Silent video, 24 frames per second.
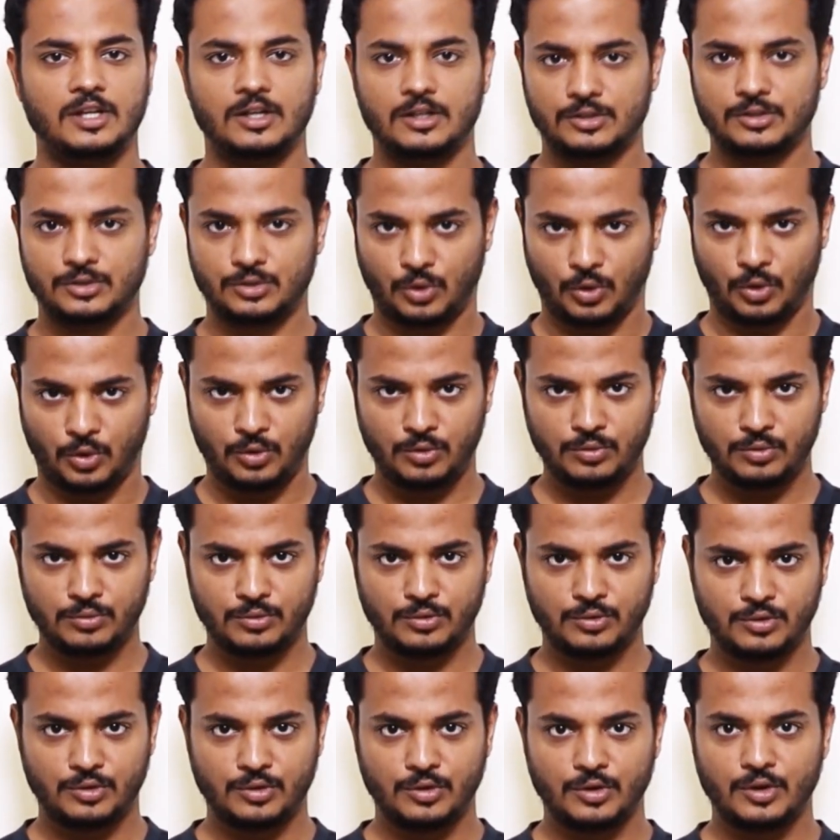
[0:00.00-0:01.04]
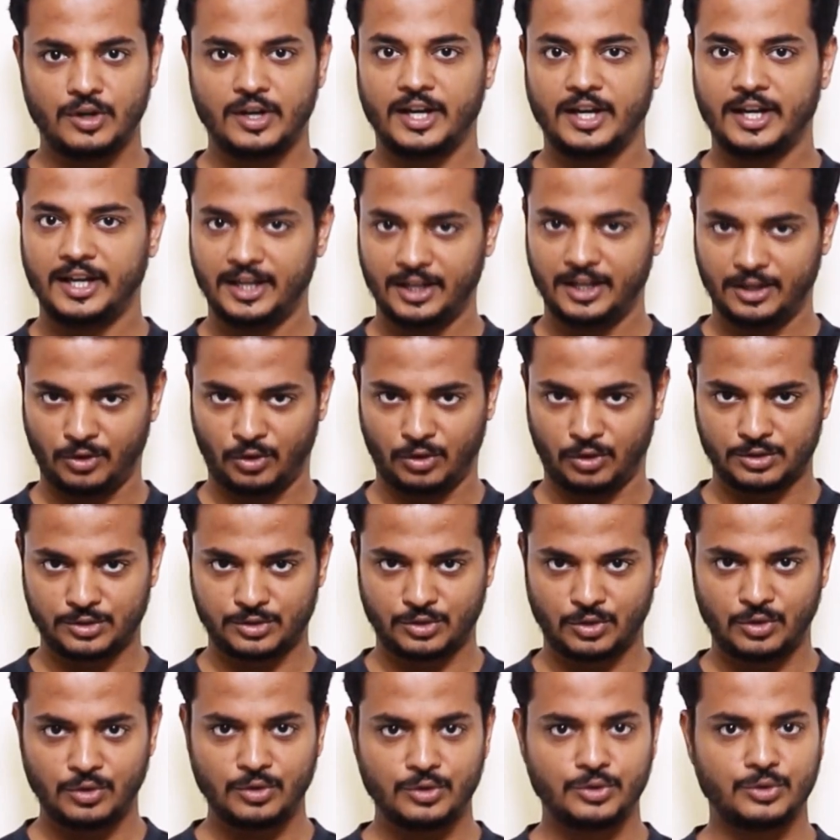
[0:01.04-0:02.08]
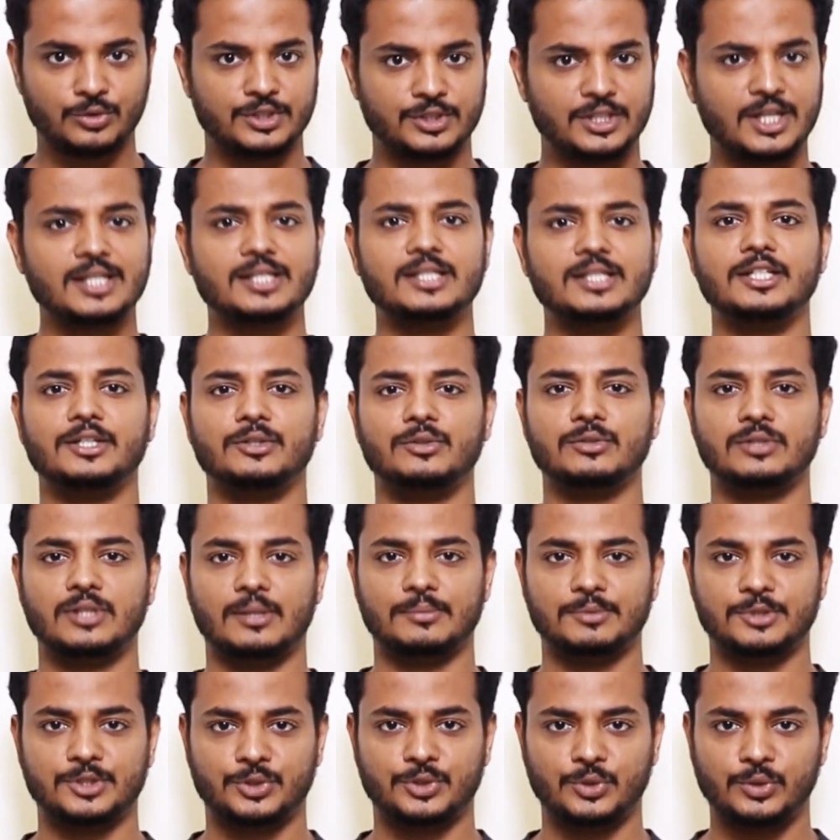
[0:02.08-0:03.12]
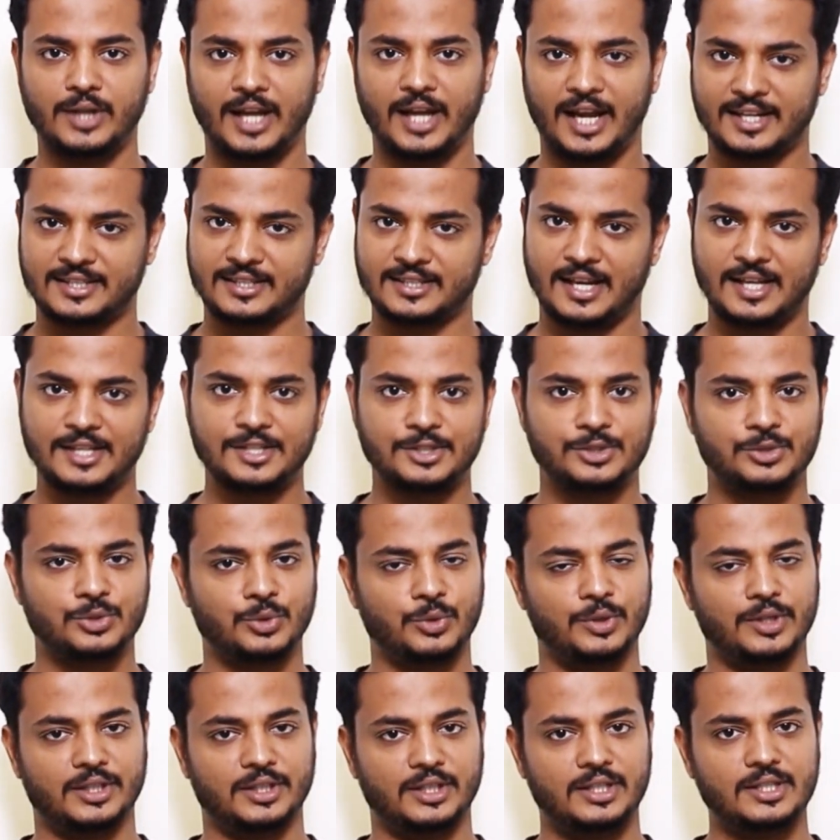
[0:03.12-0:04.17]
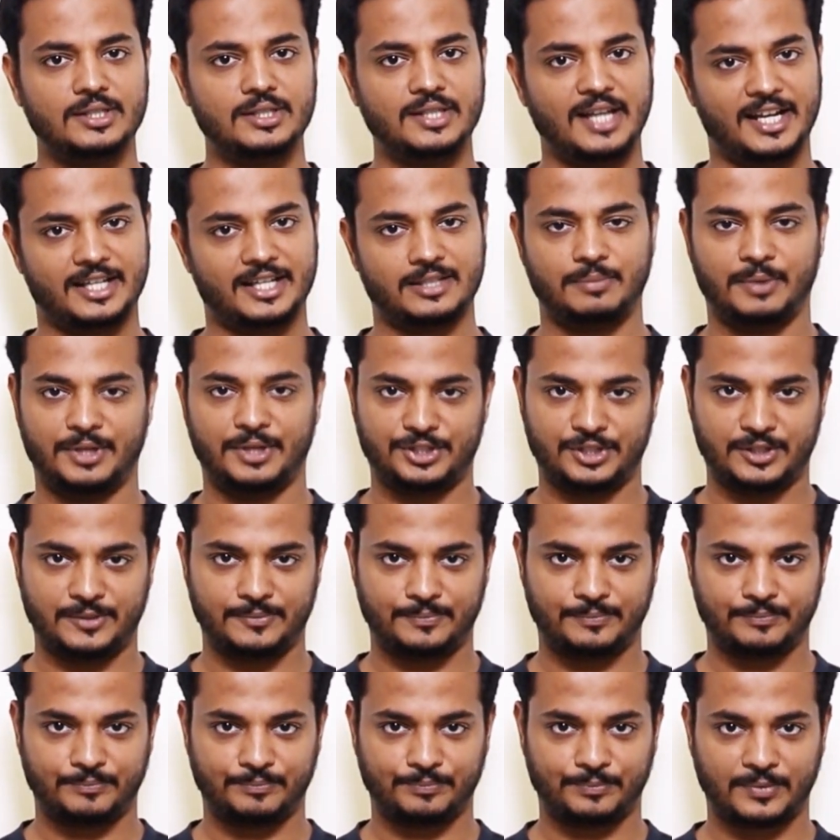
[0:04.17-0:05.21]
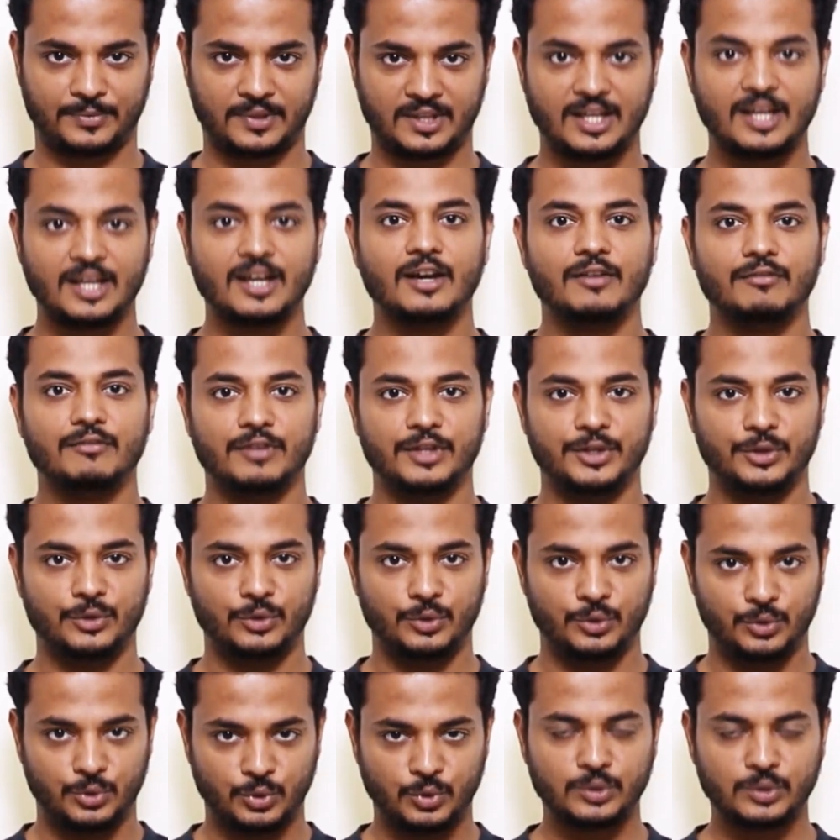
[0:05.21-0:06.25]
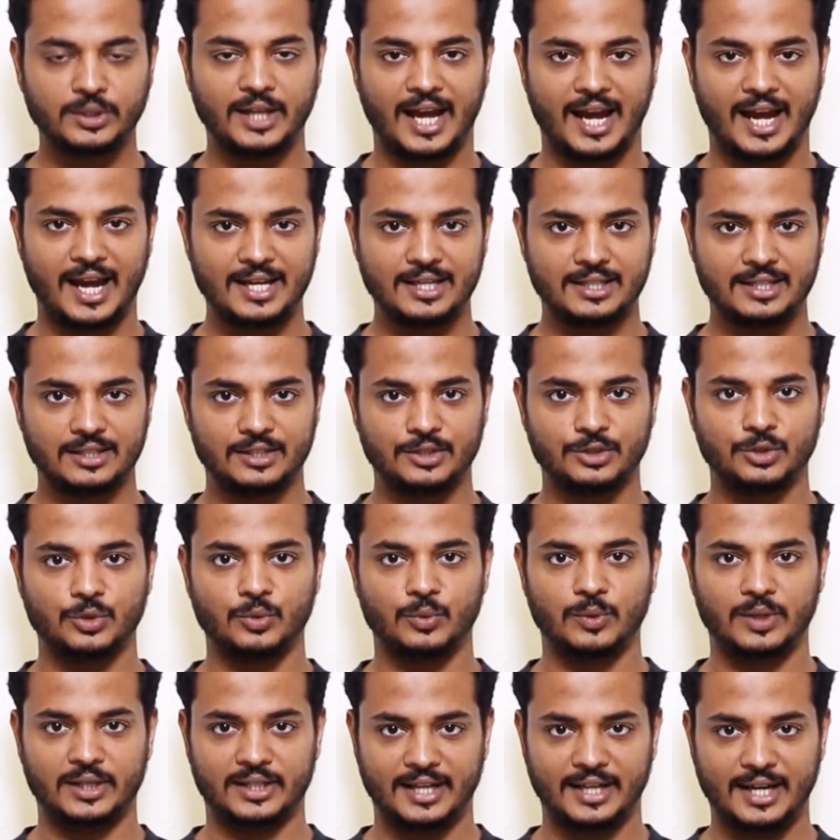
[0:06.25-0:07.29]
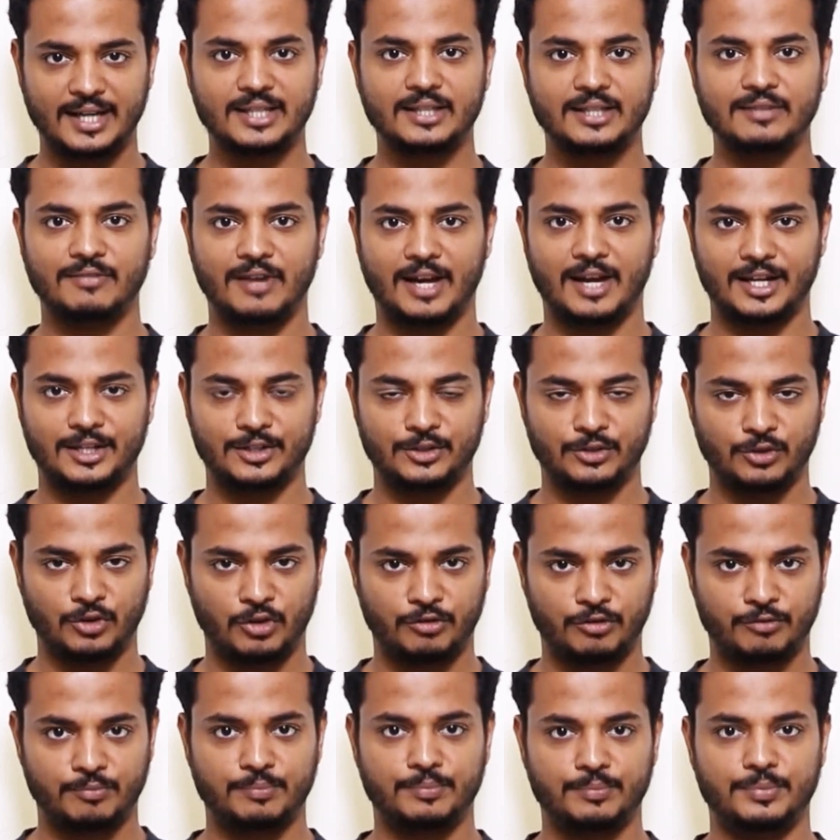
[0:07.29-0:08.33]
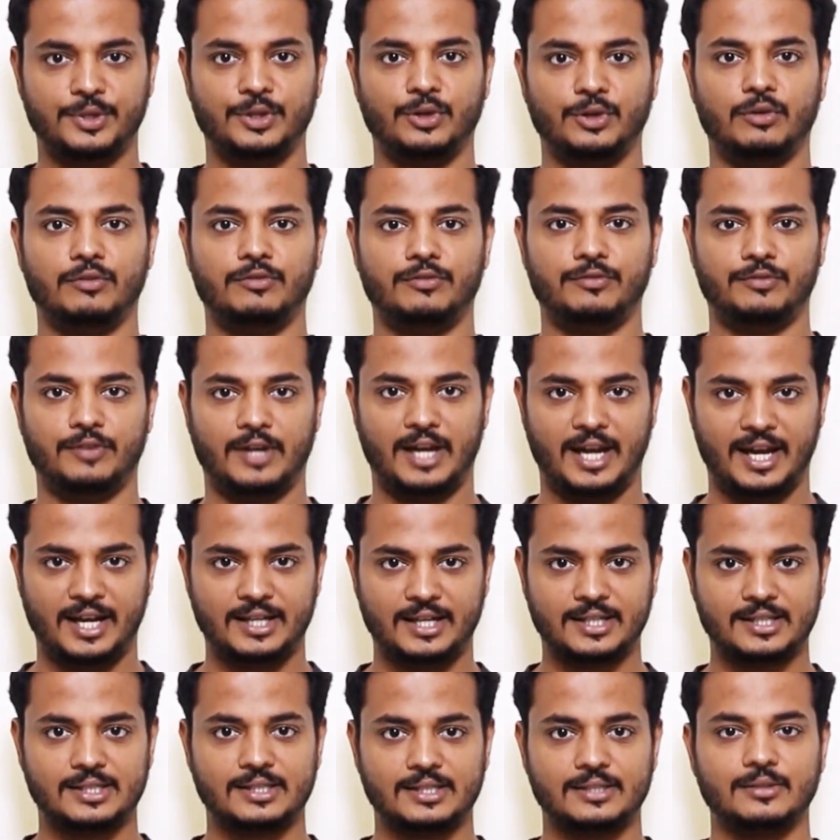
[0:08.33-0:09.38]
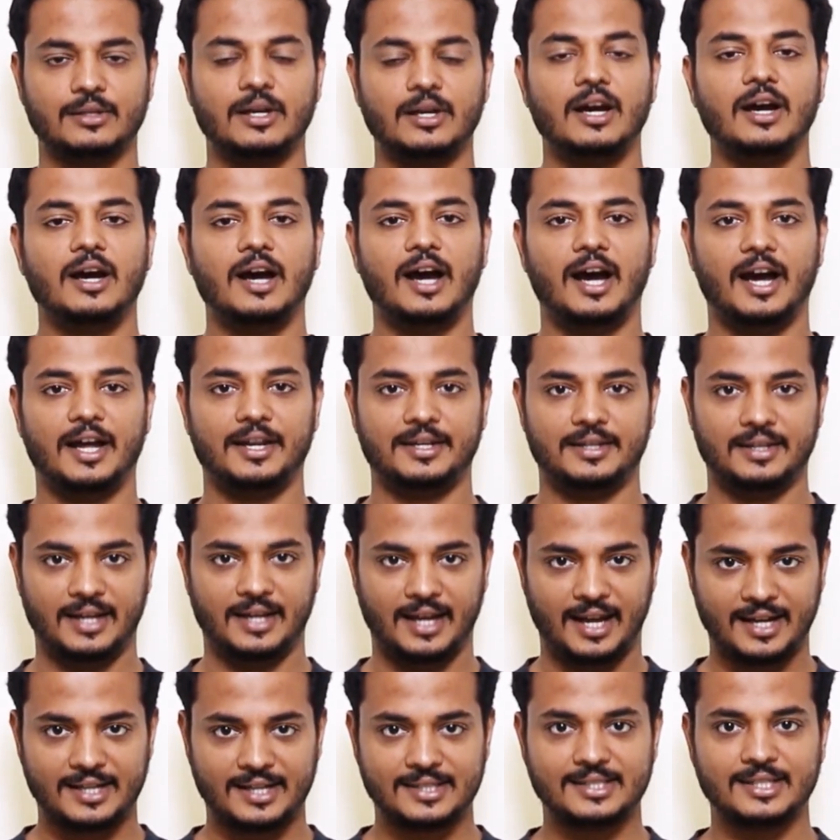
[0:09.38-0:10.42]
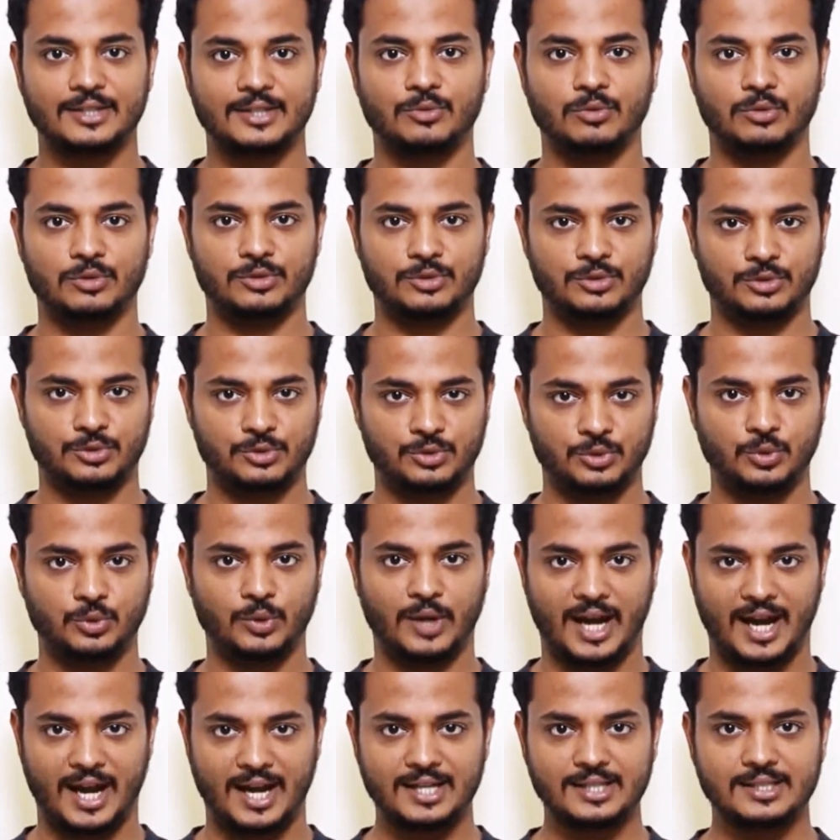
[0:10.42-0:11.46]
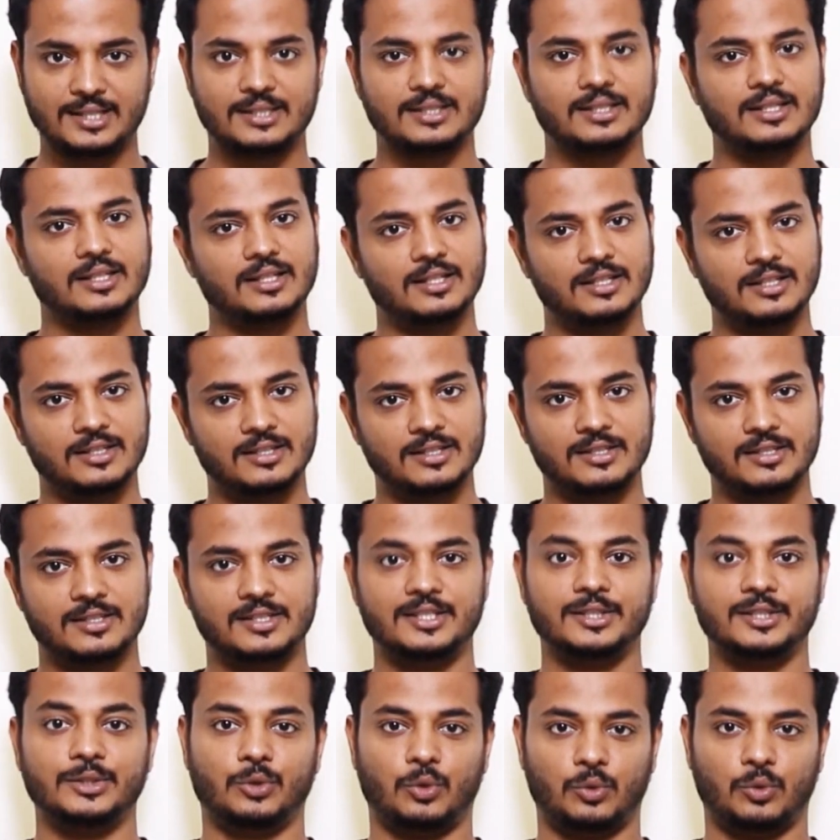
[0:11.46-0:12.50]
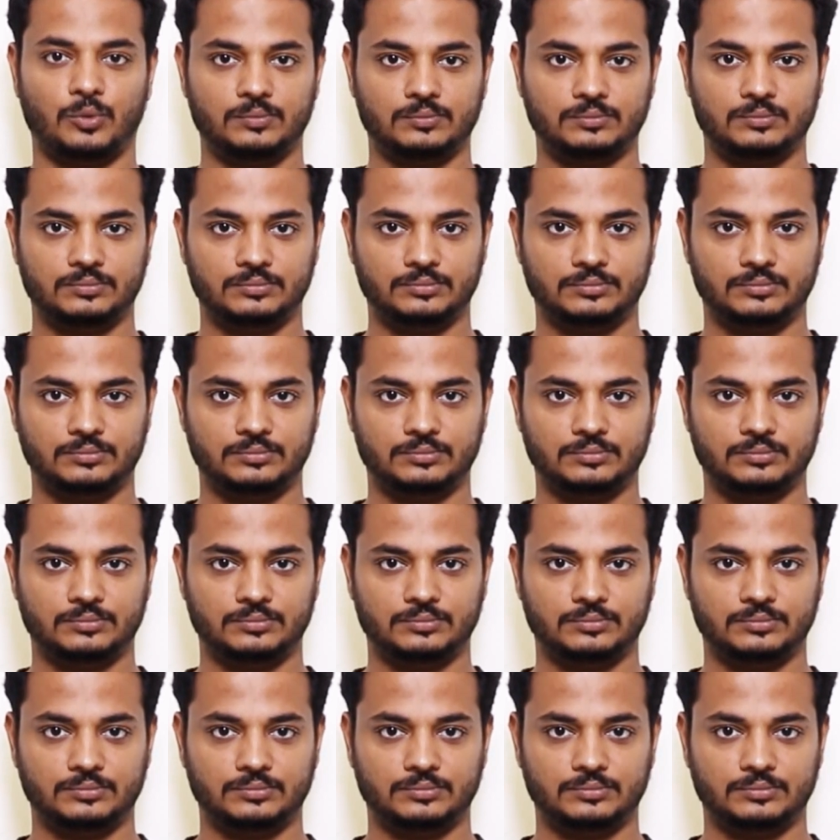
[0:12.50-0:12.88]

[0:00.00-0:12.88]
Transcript: So, here also you just need to substitute x as 2 in this expression. When you do that, you will get the value of p of x at x equal to 2 as 0.